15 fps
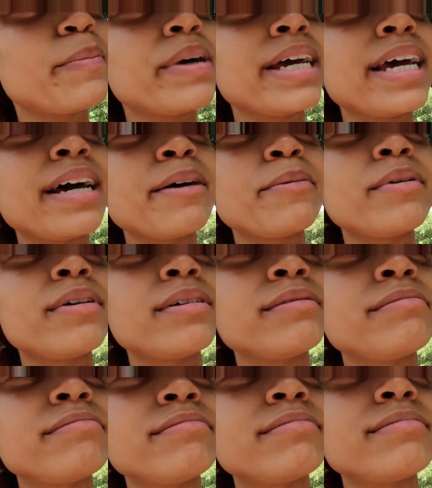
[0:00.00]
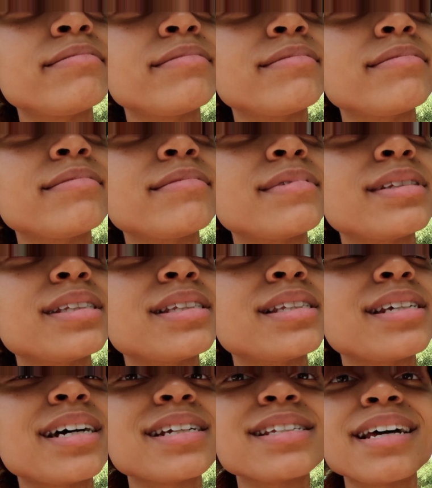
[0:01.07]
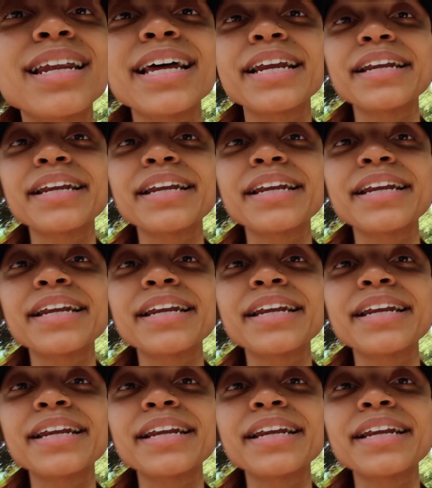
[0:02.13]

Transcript: But yeah, we'll talk to y'all